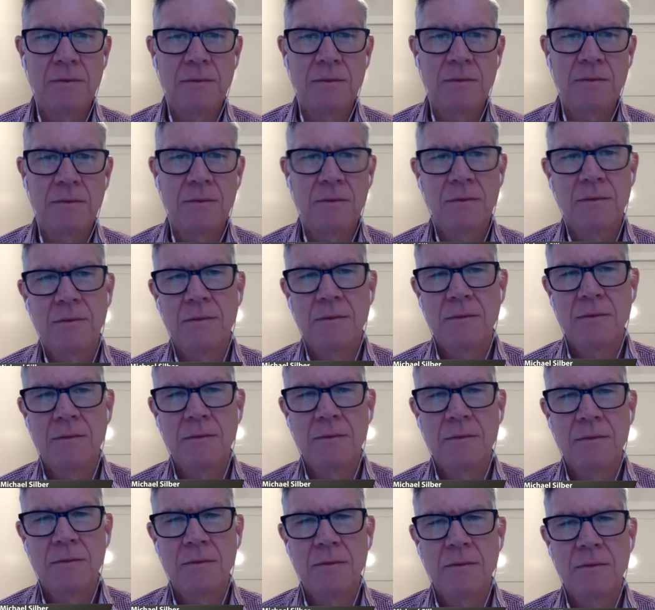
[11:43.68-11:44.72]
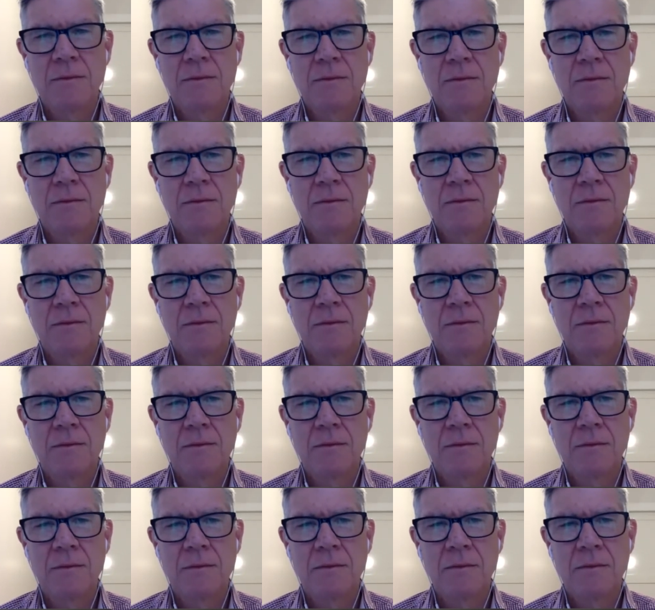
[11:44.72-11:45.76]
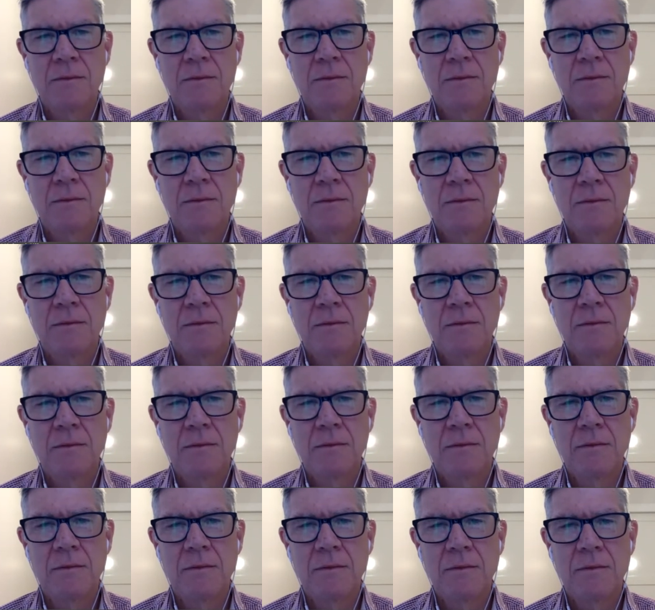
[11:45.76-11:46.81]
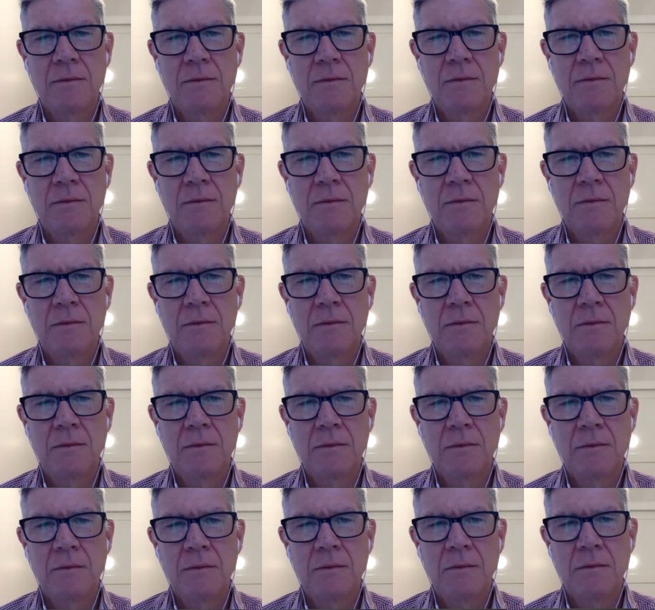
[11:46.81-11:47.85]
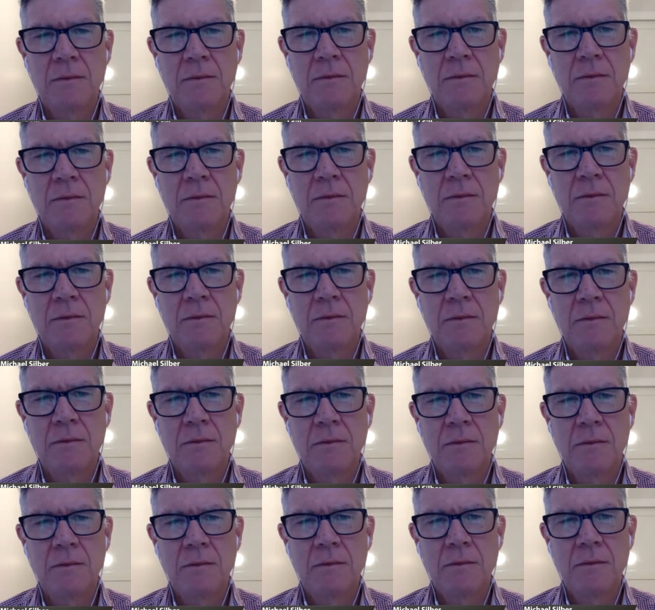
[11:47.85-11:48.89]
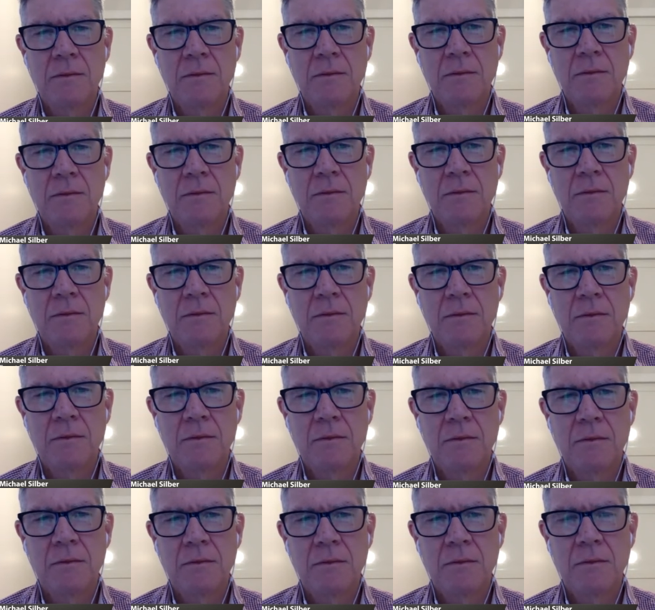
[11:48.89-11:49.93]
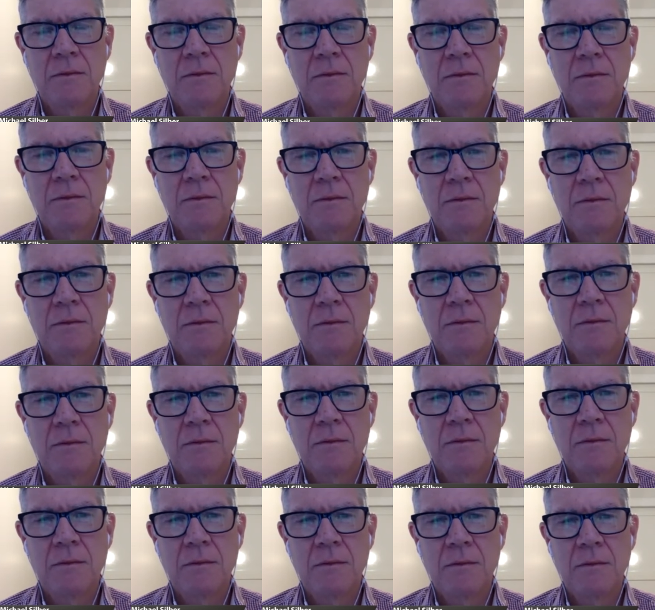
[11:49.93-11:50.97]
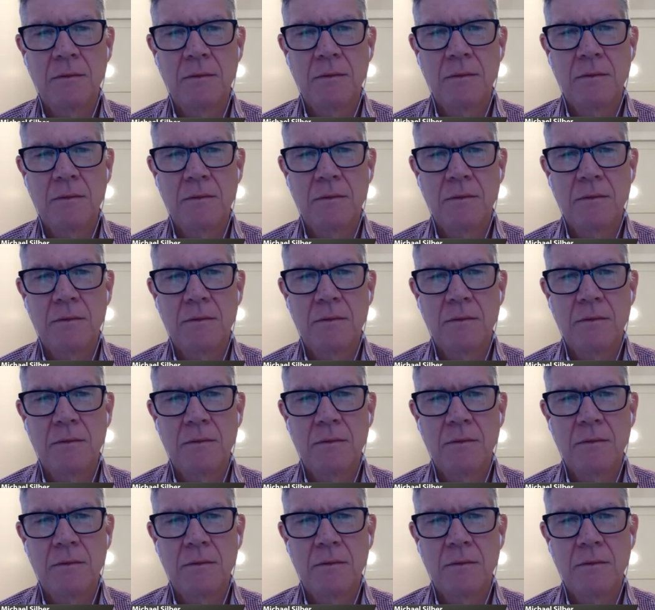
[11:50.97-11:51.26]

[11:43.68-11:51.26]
No words are spoken by the person on screen.